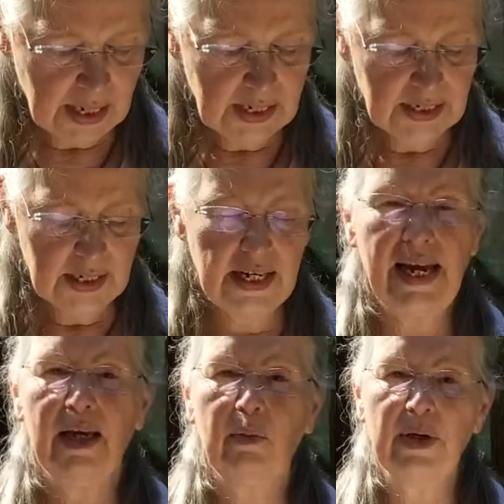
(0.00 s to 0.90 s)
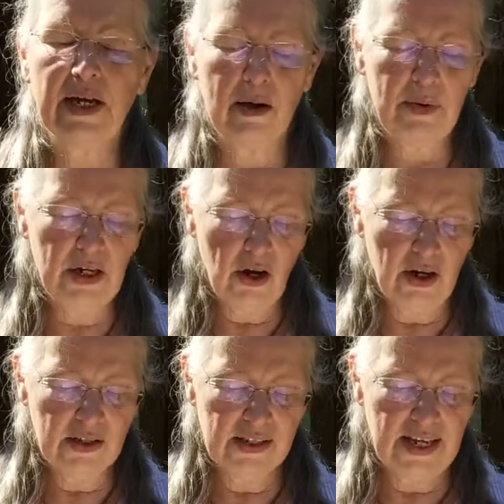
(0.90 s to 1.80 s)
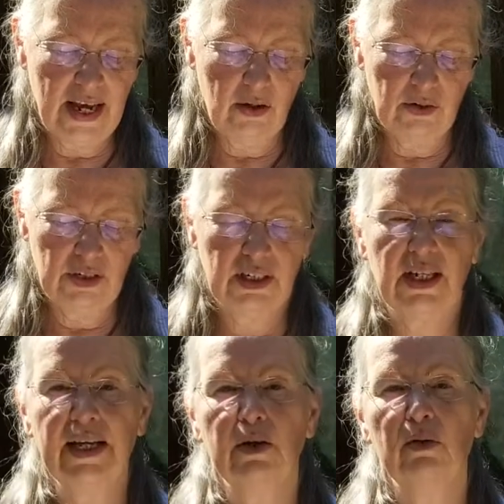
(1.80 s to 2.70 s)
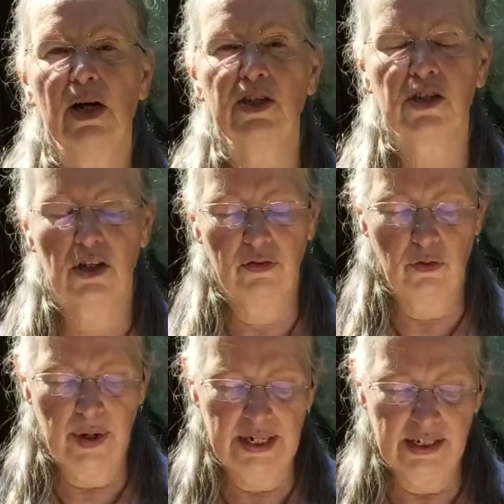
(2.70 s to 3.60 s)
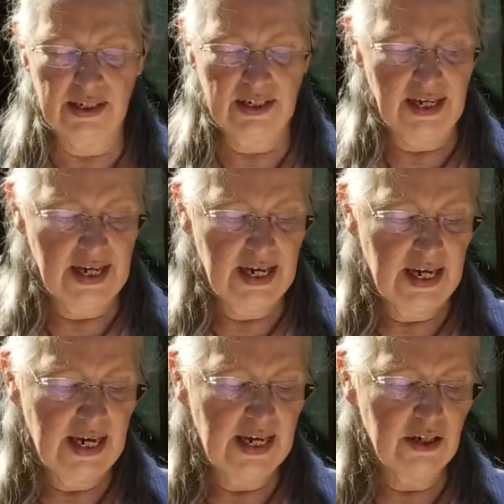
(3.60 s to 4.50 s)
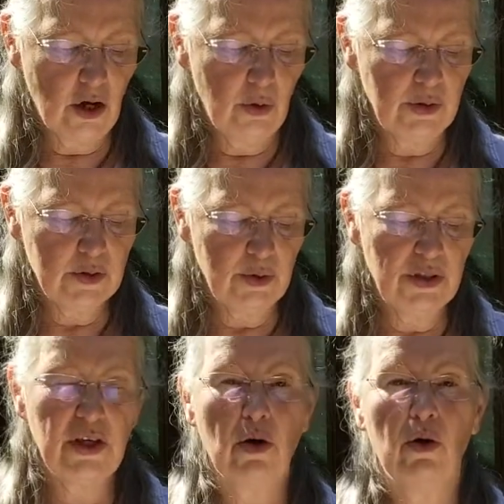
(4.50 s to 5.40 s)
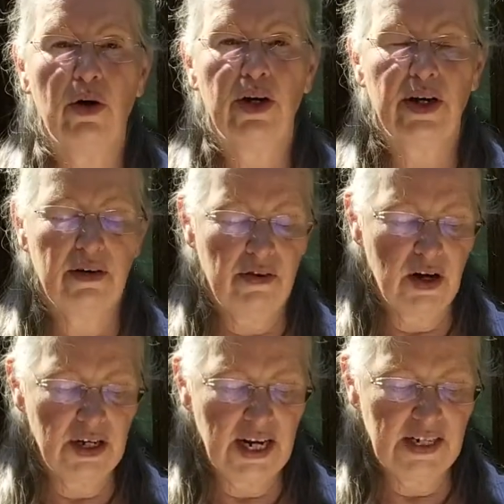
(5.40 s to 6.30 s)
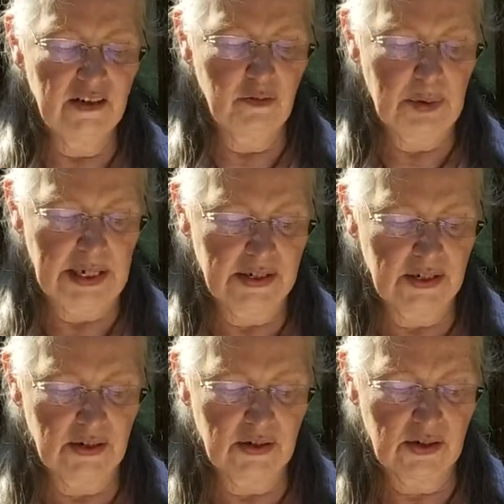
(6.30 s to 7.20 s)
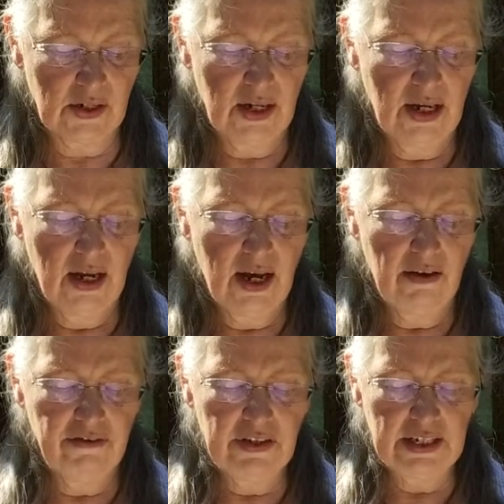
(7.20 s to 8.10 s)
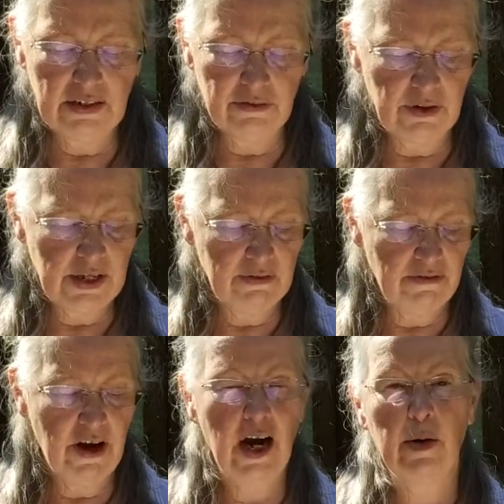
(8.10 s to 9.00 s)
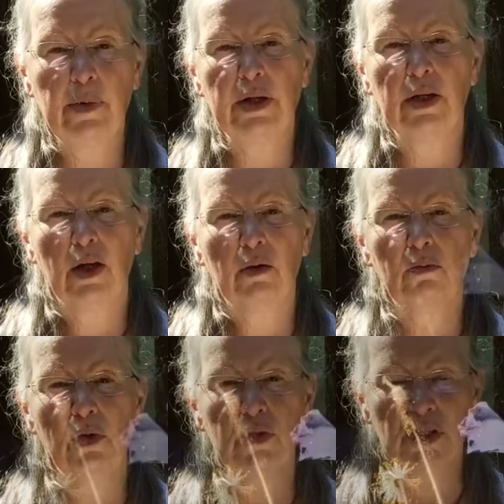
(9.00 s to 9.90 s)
Today we come in on sound like a rush of wind, and always with the aura of our native places, a feeling for the environment most